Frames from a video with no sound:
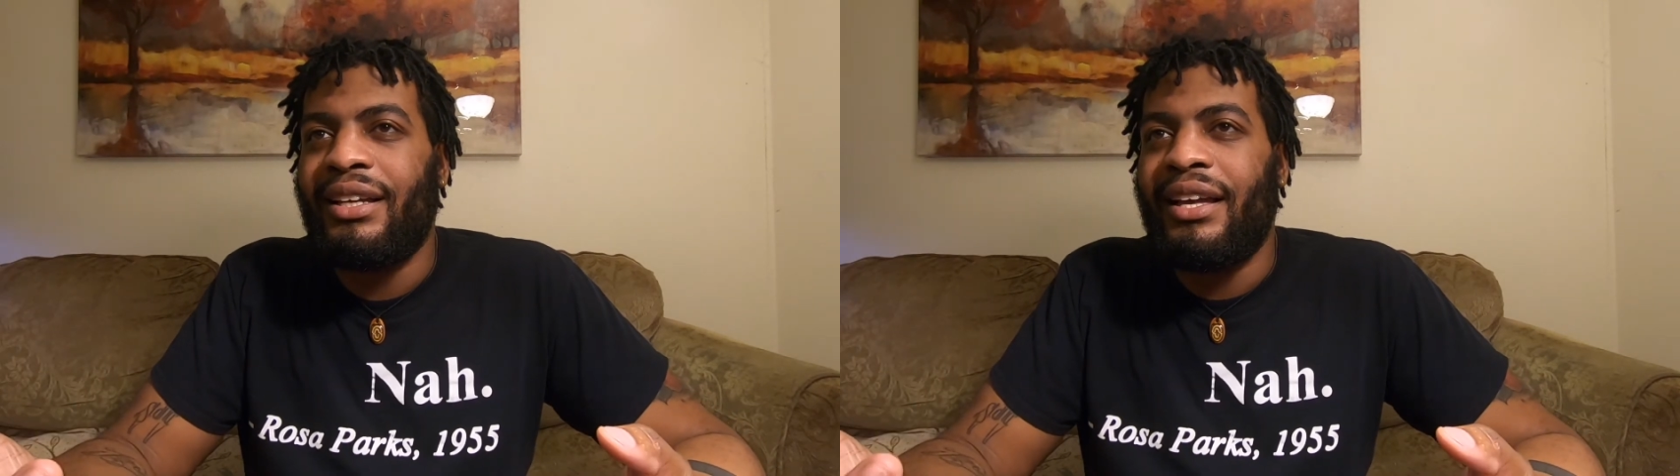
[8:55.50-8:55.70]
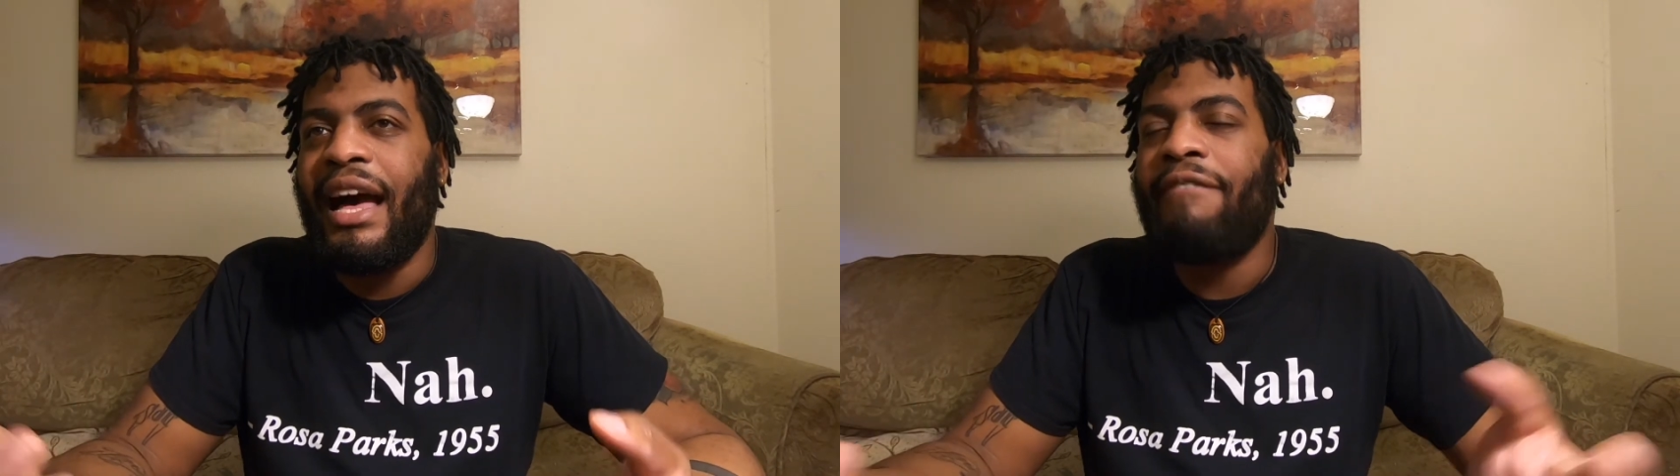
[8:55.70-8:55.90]

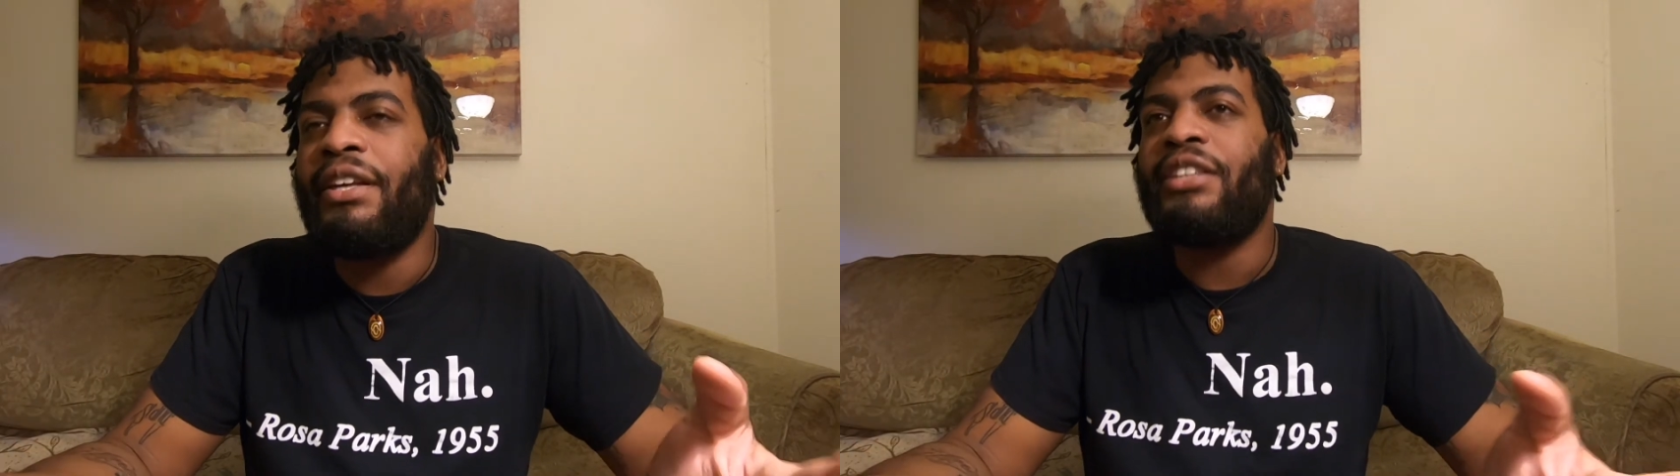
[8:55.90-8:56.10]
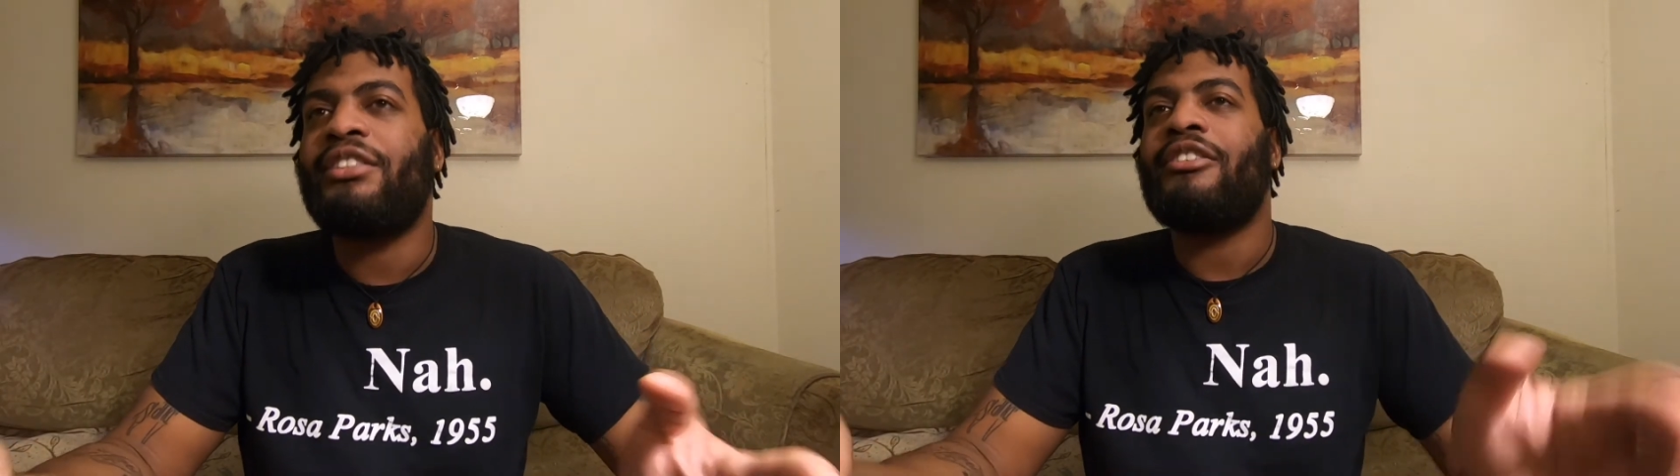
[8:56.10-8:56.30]
I
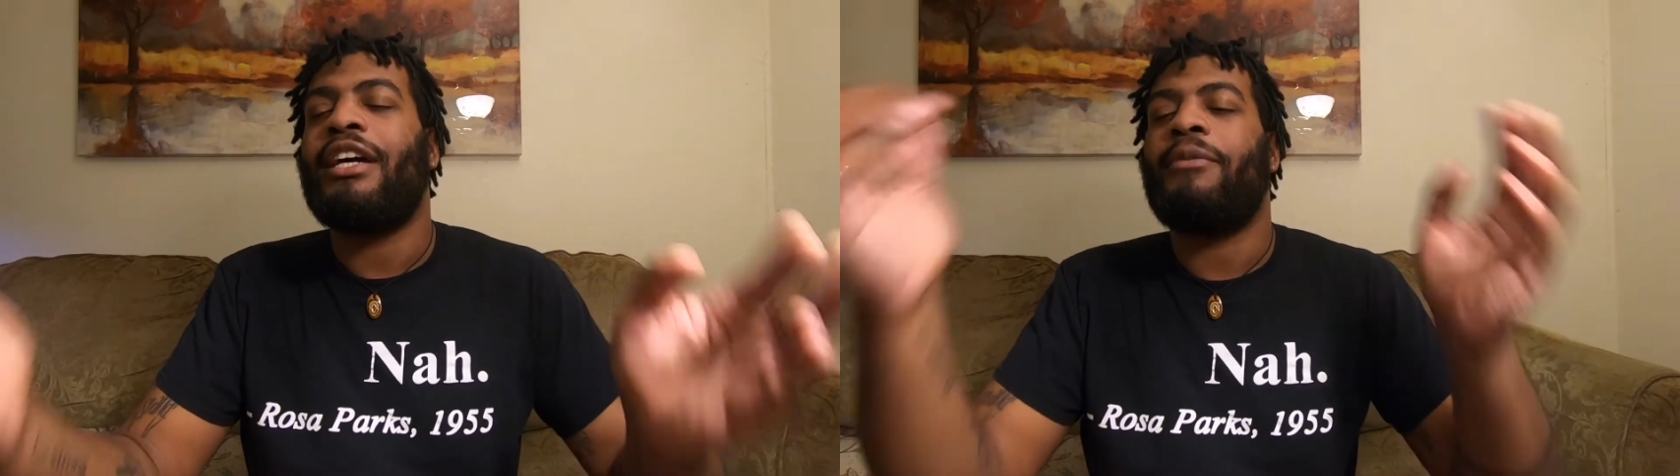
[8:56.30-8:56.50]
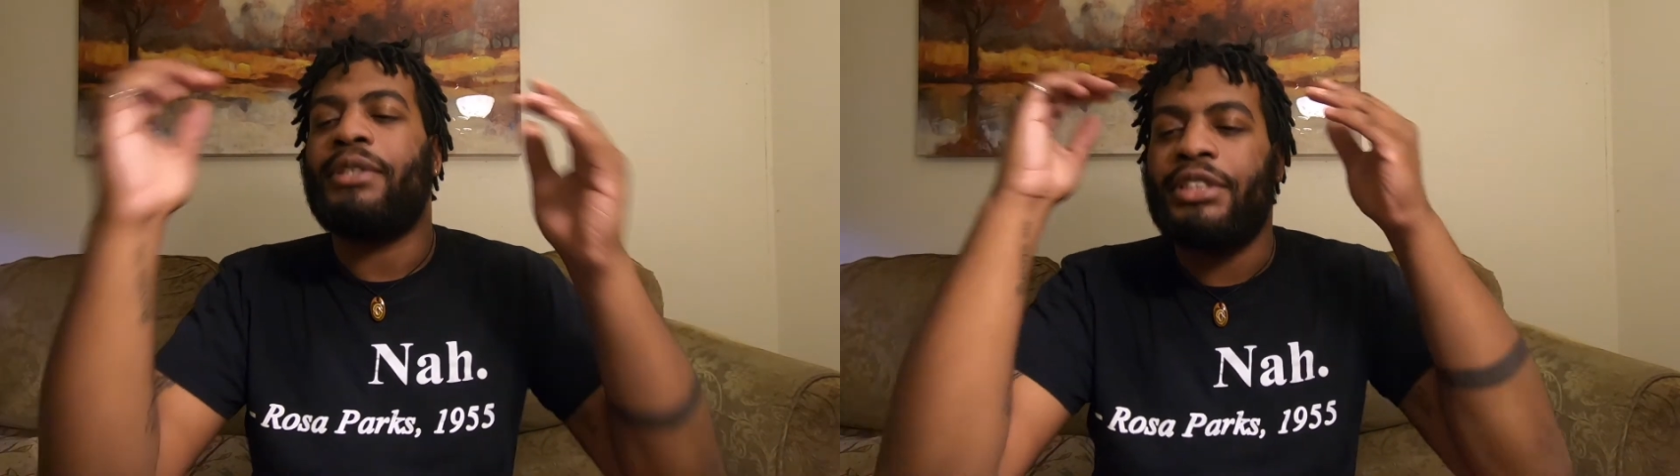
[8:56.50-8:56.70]
felt as though
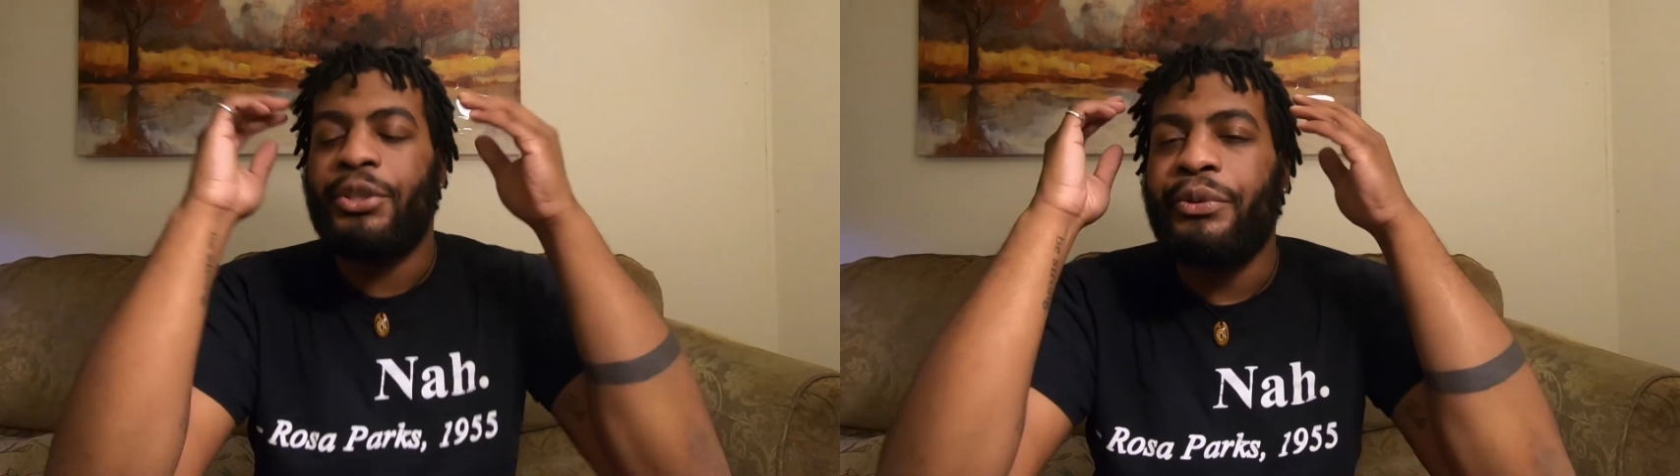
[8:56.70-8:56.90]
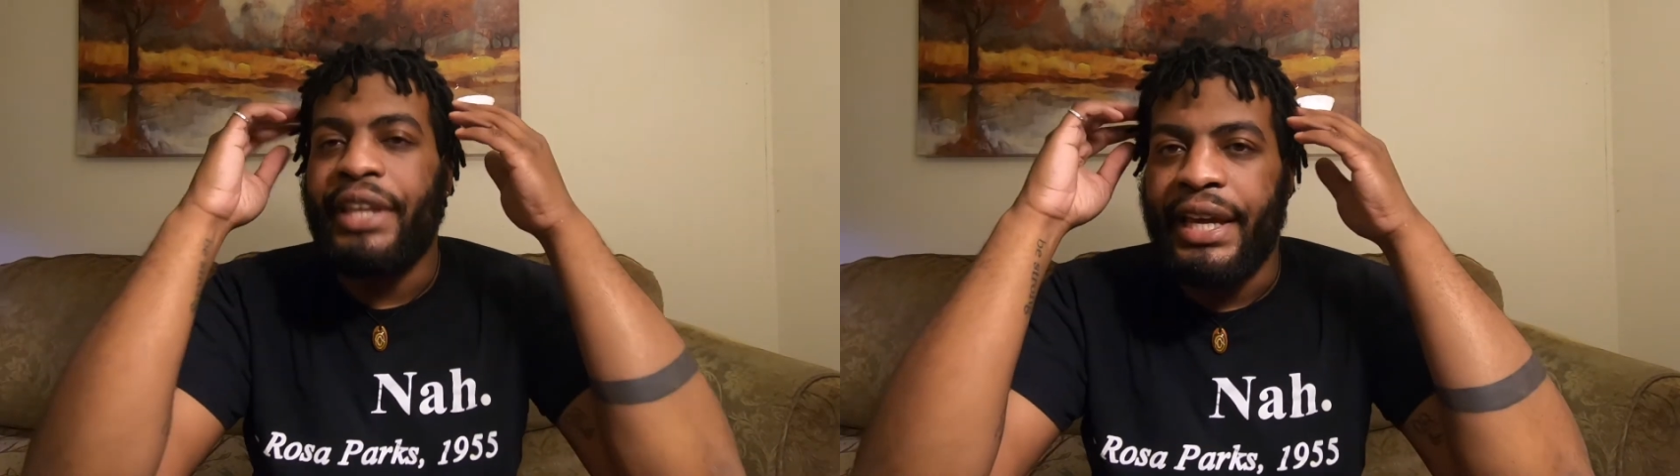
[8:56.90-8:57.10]
it was
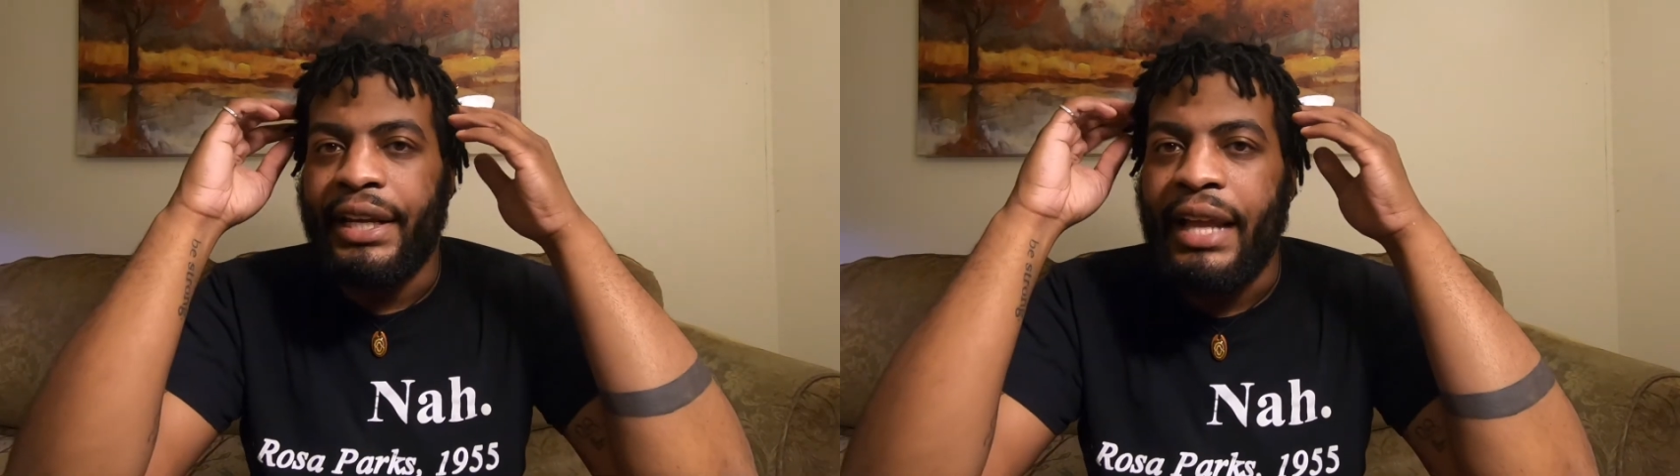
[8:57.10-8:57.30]
too thin.